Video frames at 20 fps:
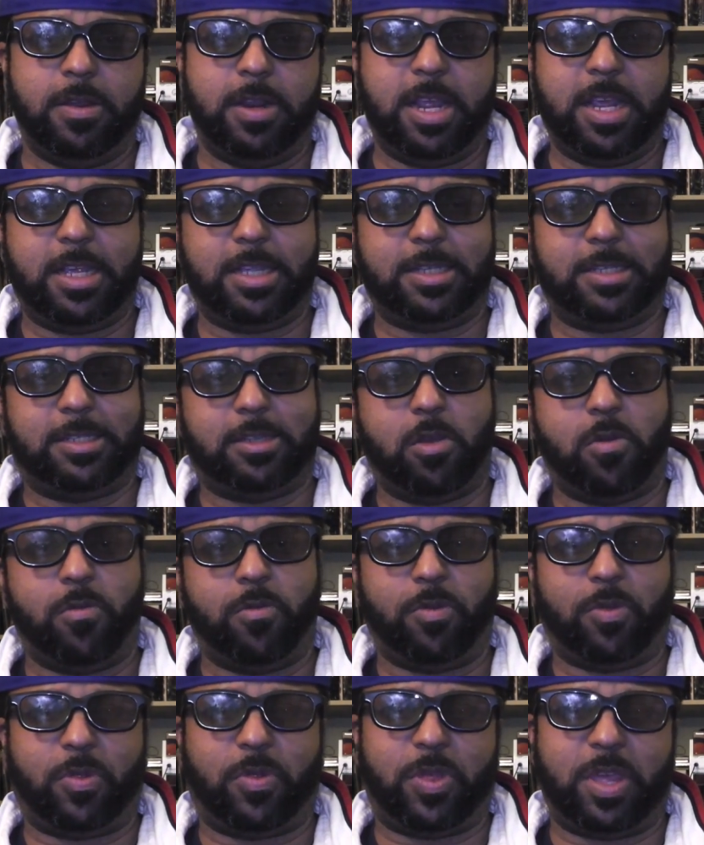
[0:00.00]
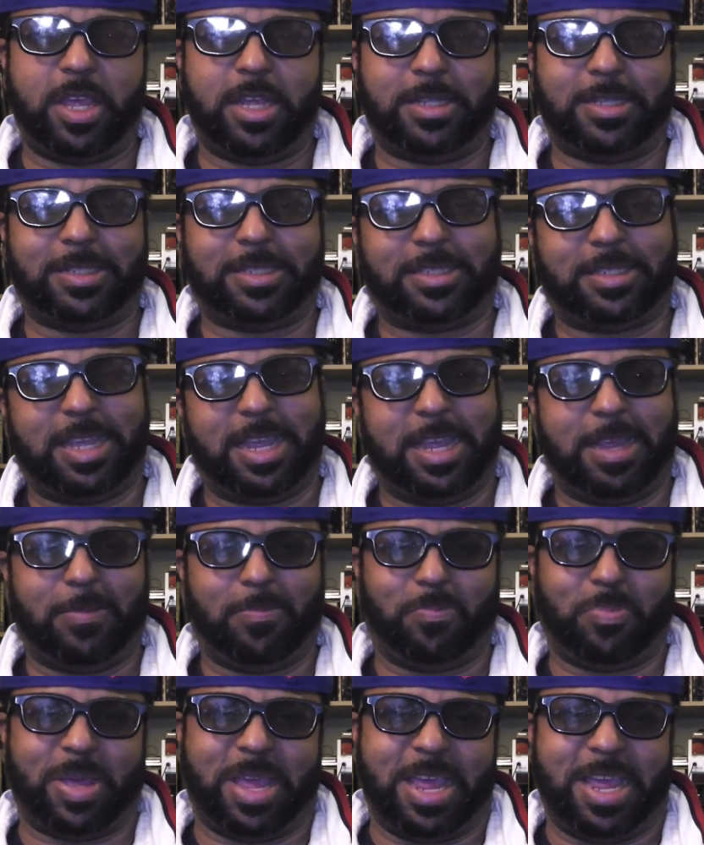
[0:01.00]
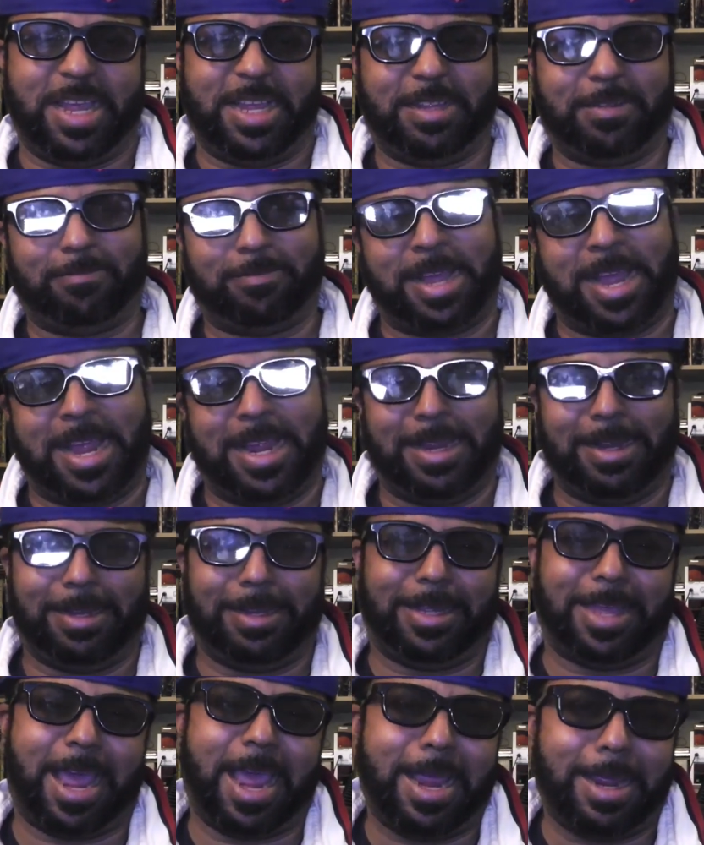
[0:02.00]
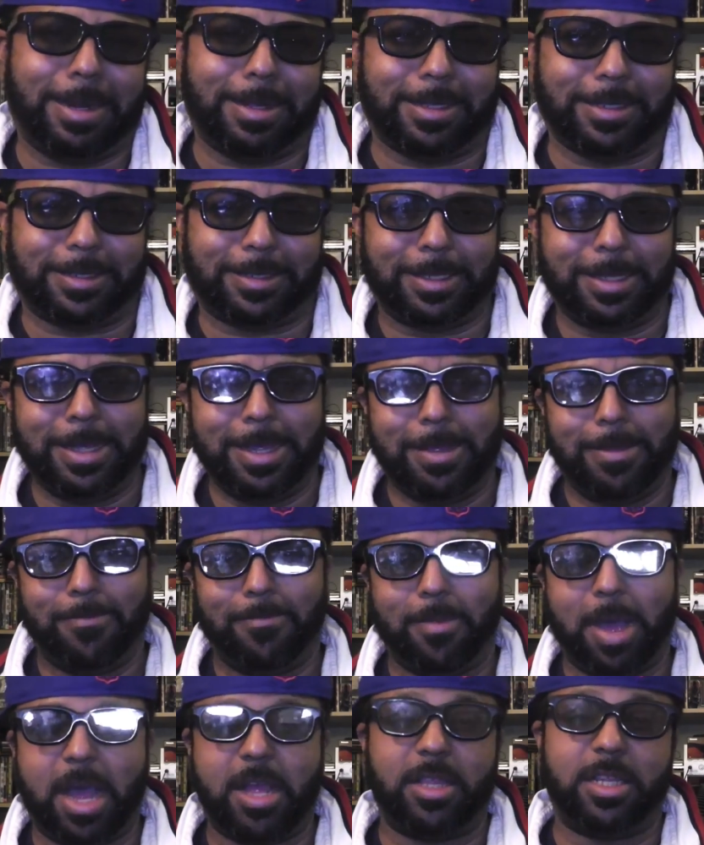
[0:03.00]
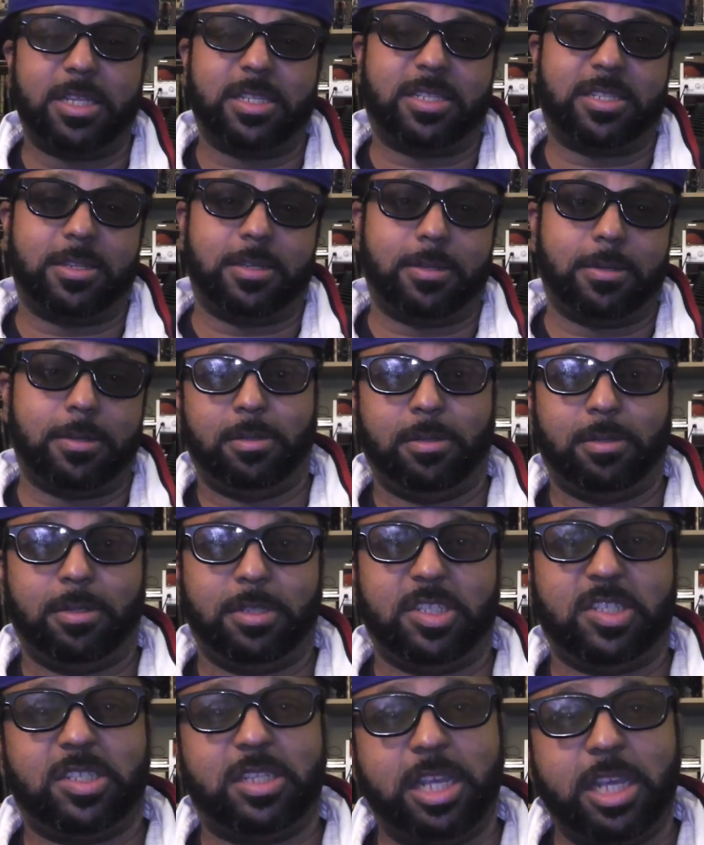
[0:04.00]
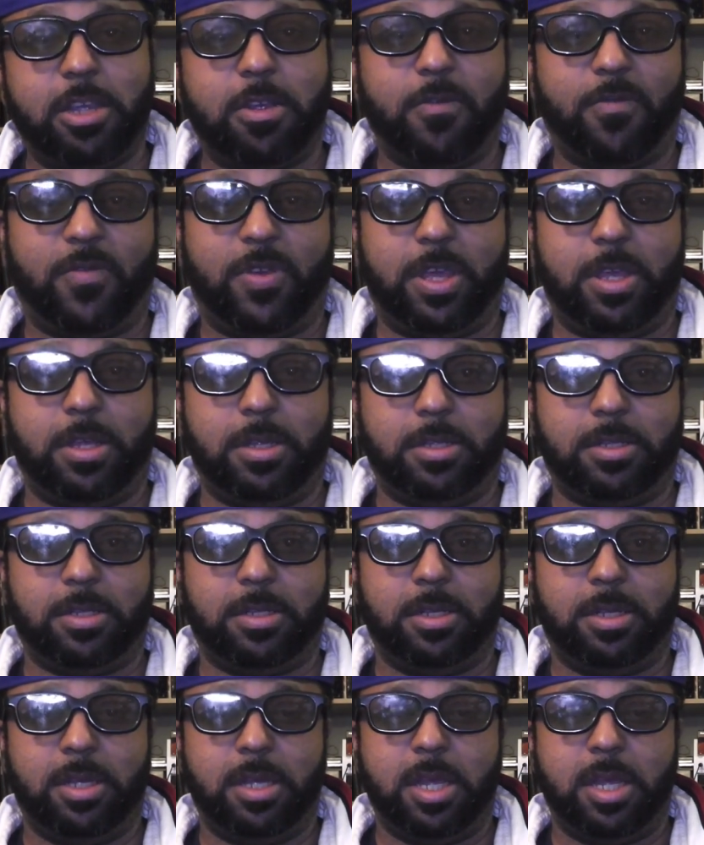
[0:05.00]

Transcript: Niggas don't think, stink, pink, bank, gators. My, listen, sneaker fiends.